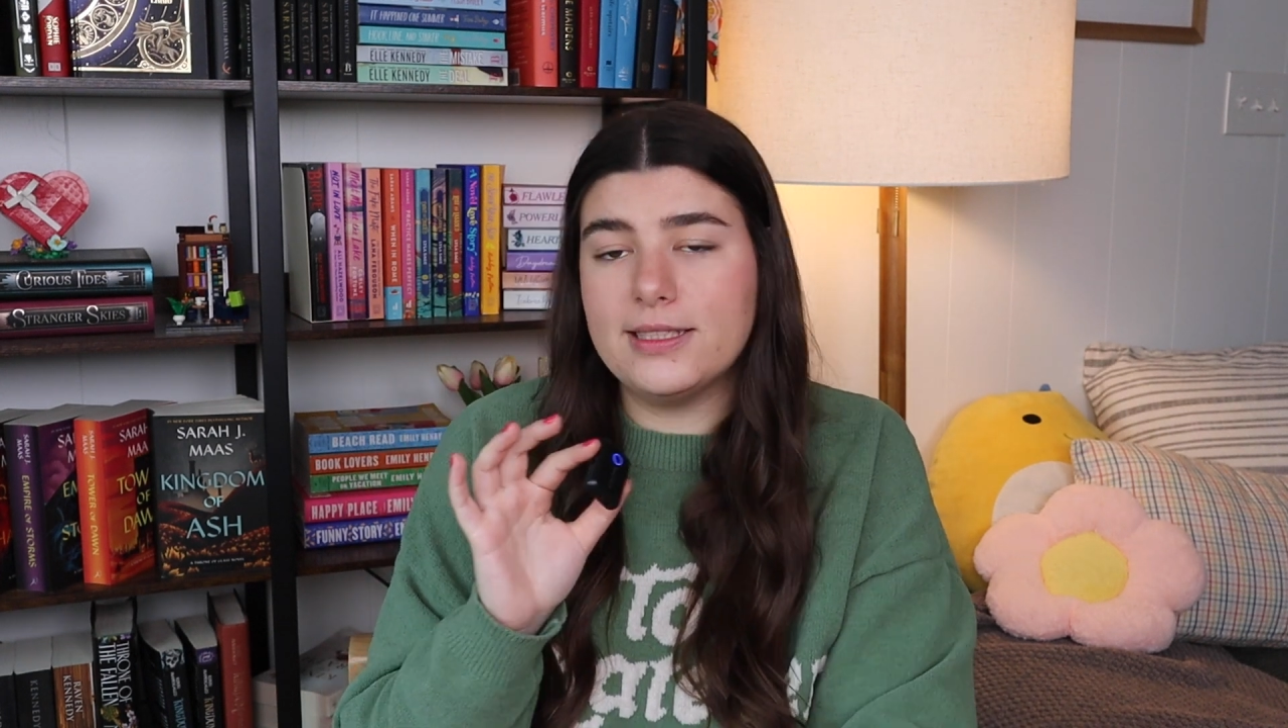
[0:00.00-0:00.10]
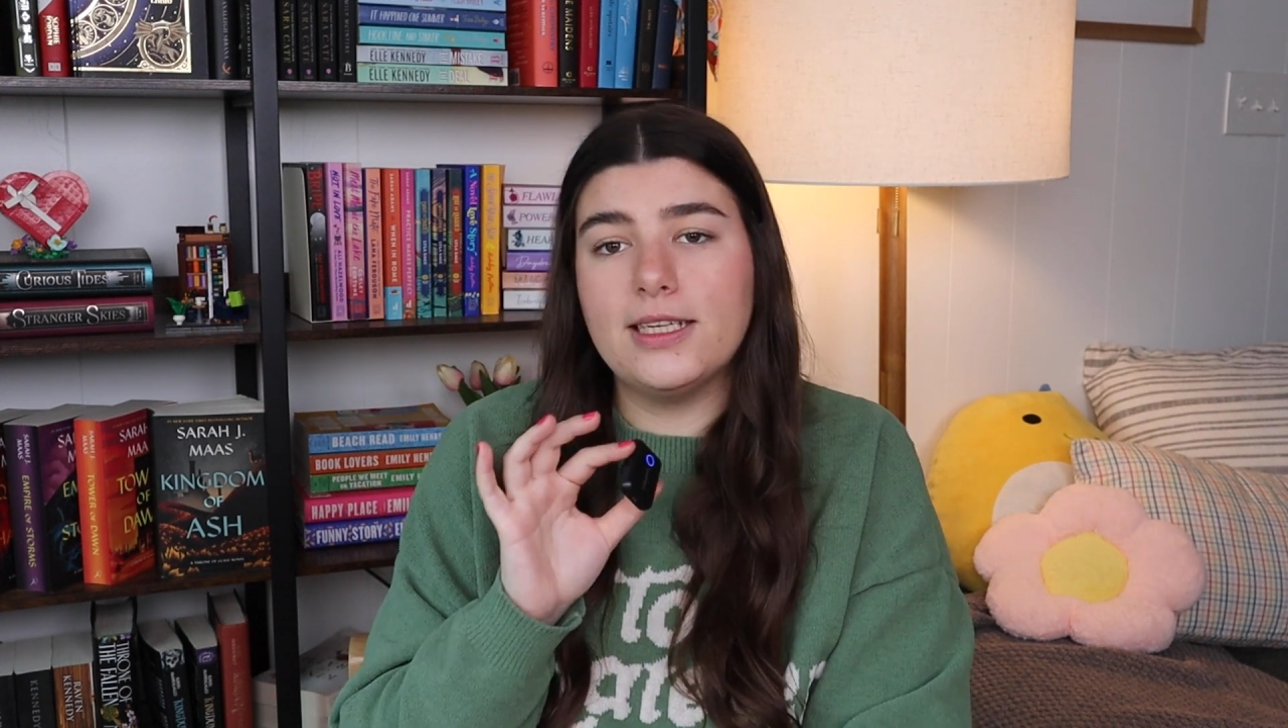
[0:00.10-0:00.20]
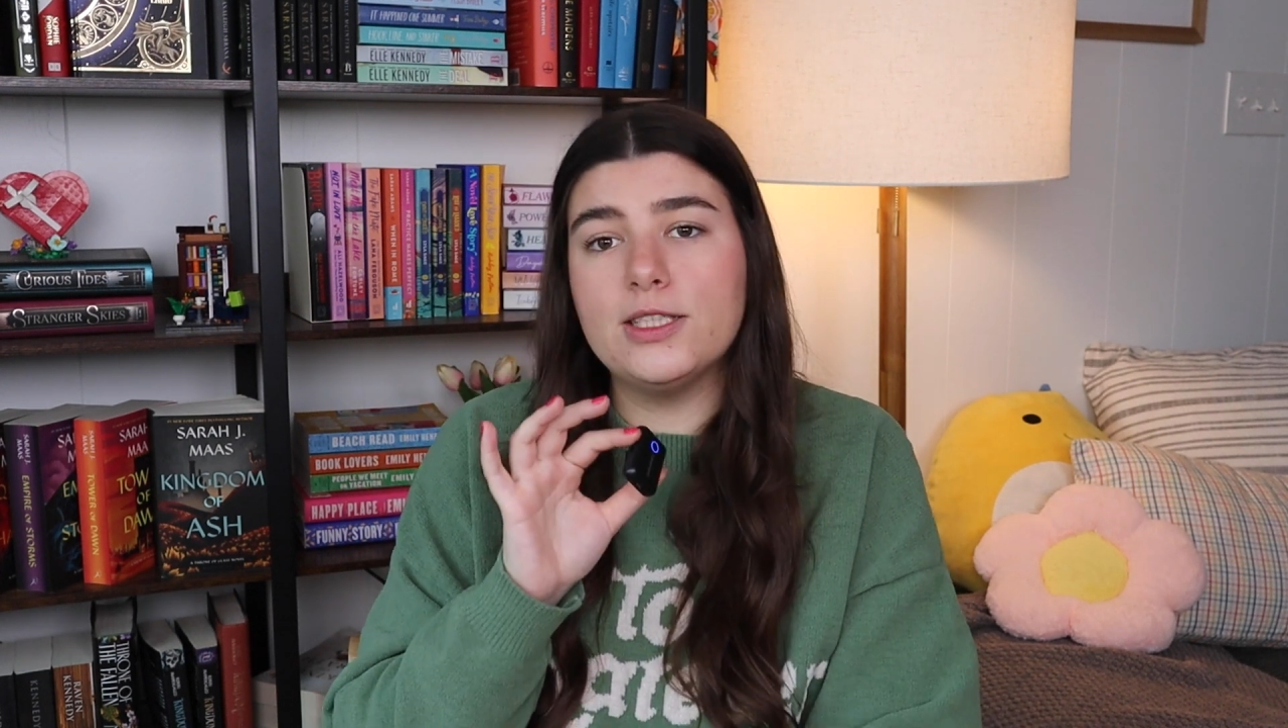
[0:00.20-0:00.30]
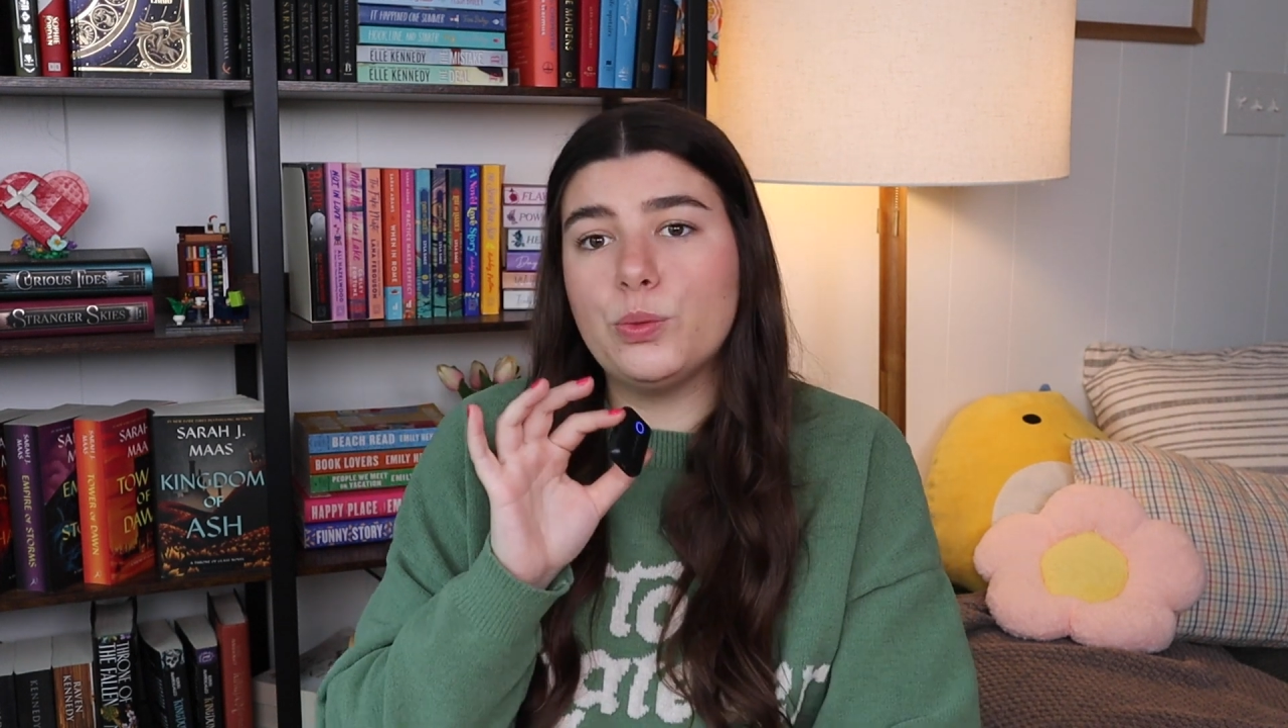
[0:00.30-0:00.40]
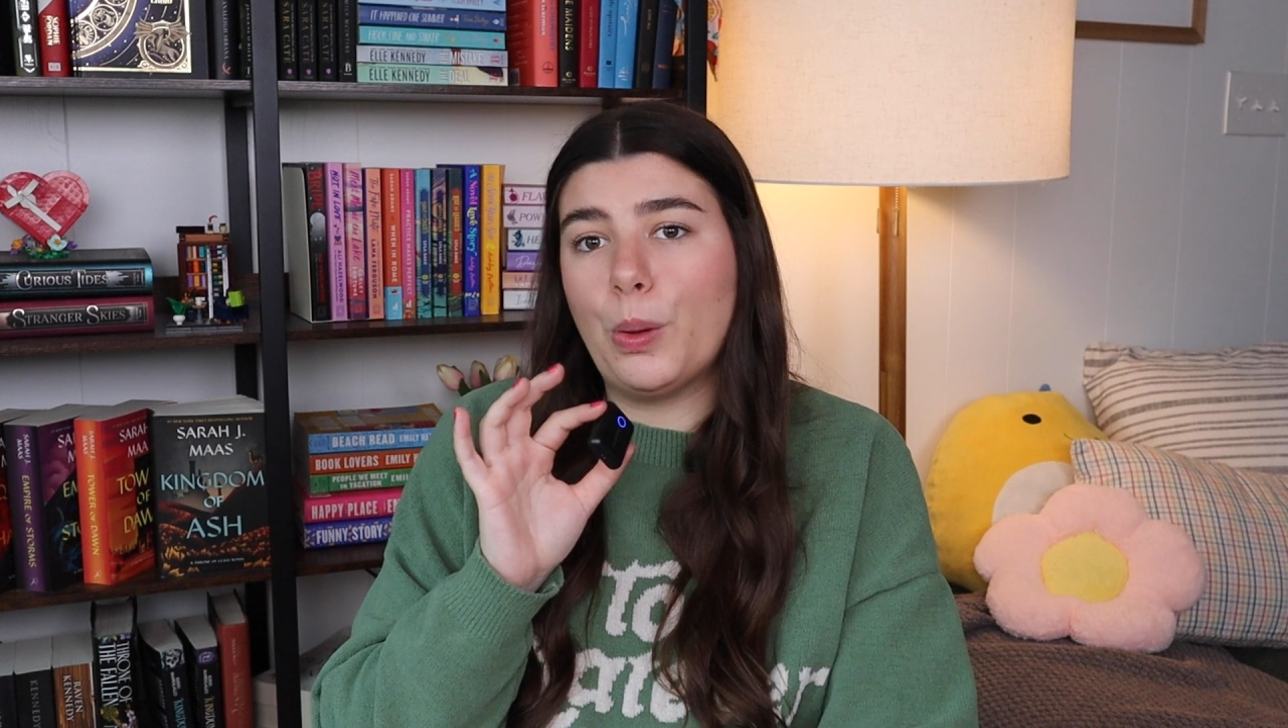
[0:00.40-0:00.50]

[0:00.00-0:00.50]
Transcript: This is